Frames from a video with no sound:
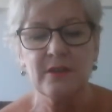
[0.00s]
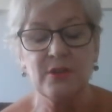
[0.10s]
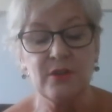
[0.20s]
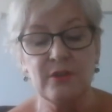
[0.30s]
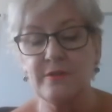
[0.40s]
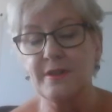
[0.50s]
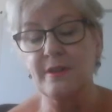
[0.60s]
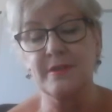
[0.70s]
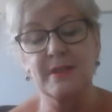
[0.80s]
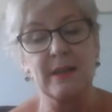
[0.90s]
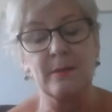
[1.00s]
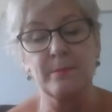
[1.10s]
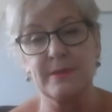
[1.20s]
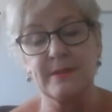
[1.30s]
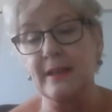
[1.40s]
to use those
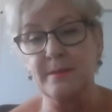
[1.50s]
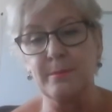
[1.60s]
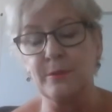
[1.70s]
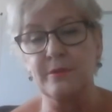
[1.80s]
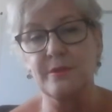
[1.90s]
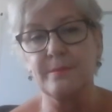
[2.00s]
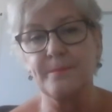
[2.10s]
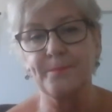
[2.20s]
textbooks.